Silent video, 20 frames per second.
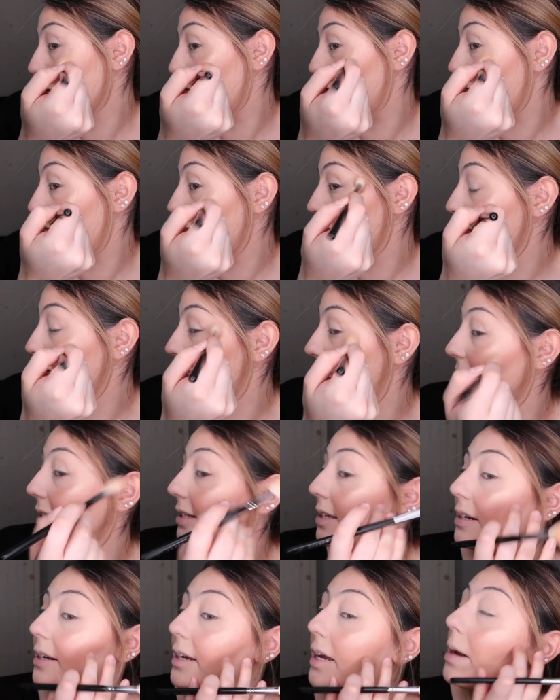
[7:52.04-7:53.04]
Why? Because
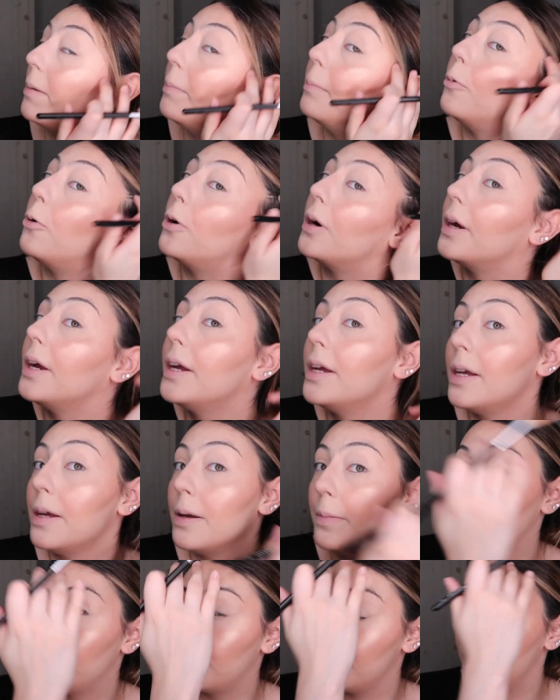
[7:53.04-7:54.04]
that's going to get a more
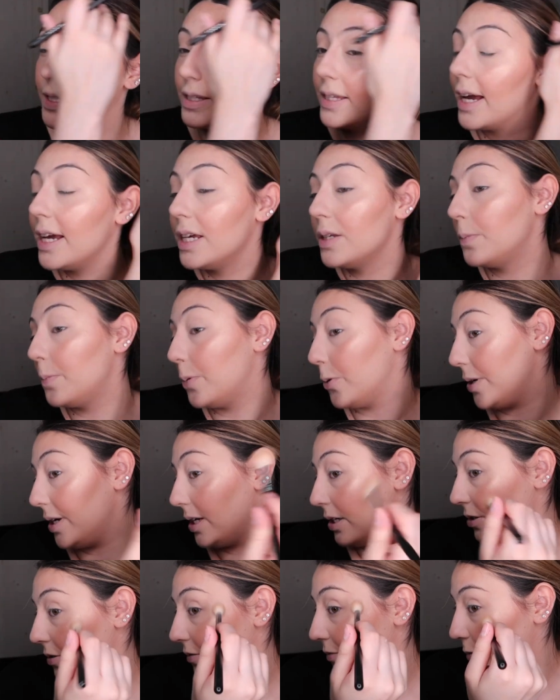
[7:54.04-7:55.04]
precise
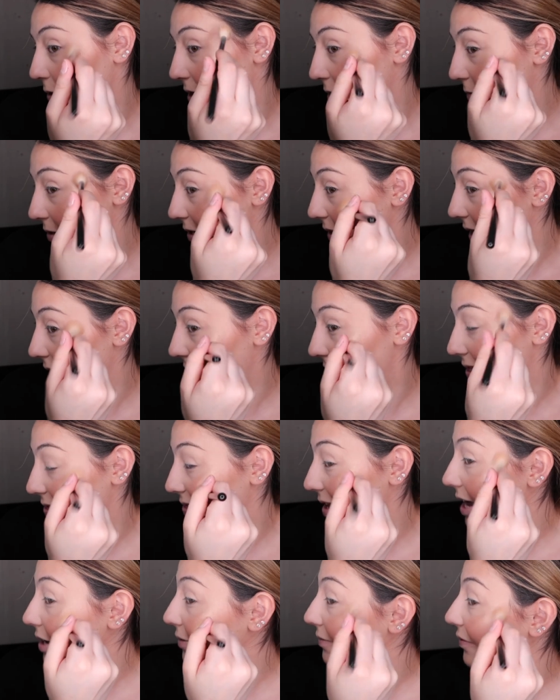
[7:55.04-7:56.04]
point of where I want to
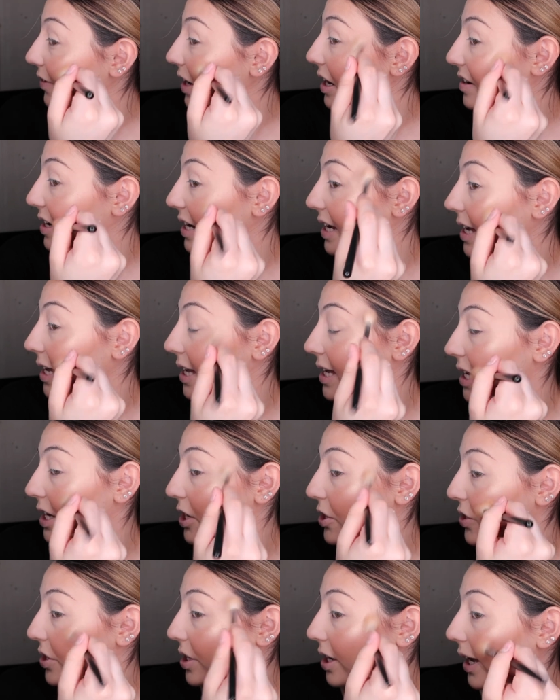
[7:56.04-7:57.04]
hit that very
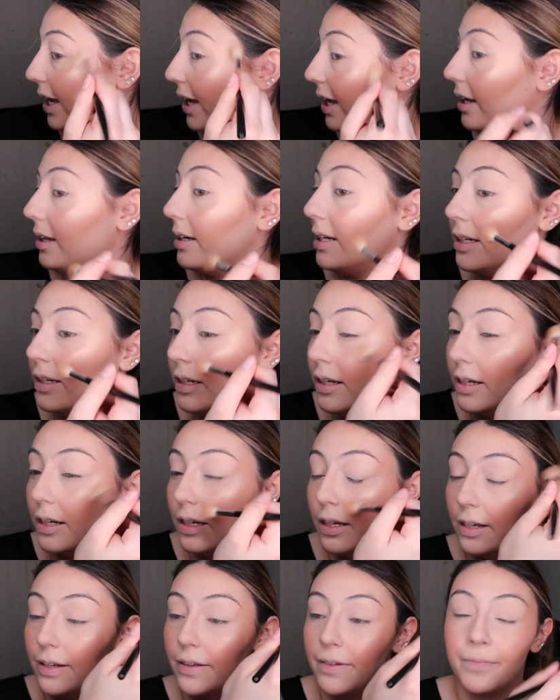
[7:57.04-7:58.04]
shade.
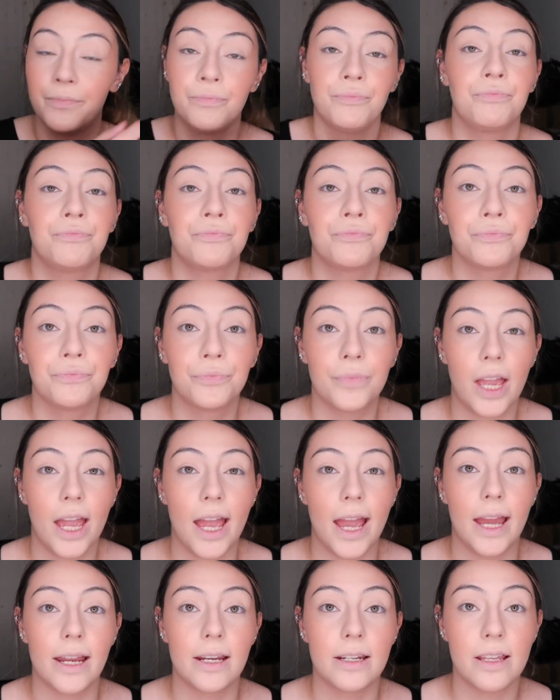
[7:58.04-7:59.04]

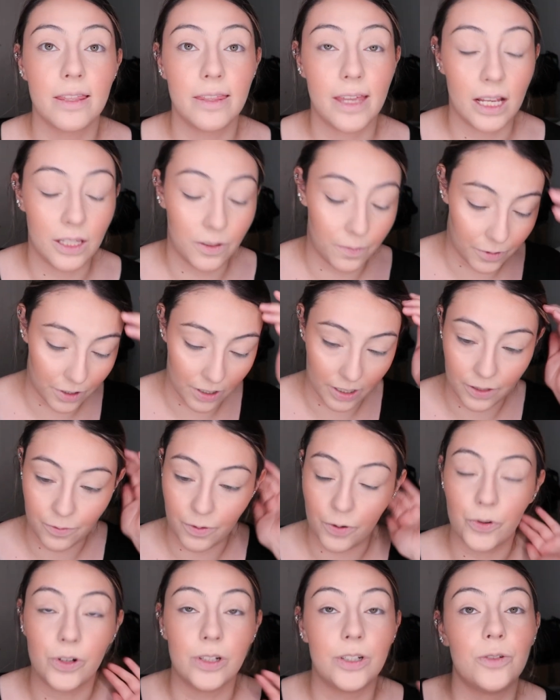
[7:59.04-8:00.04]
And that's more or
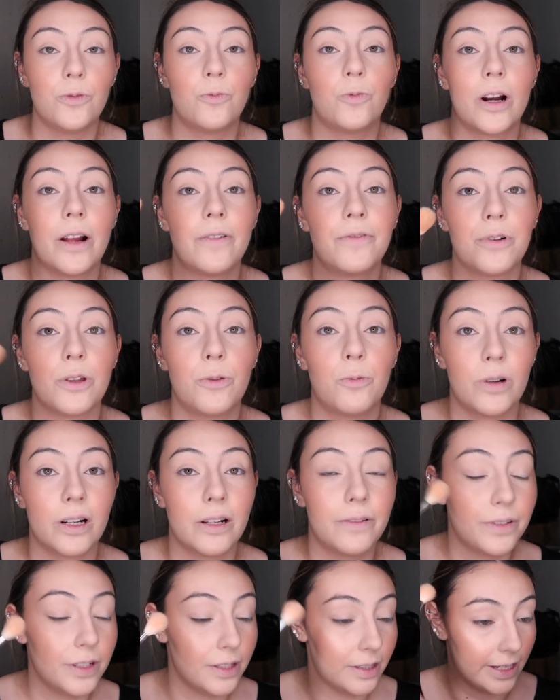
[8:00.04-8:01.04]
less what I want to do.
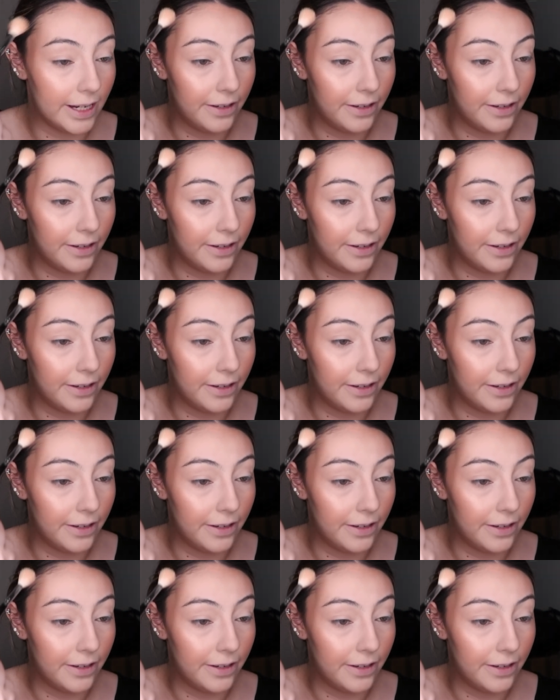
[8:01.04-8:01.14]
Whatever's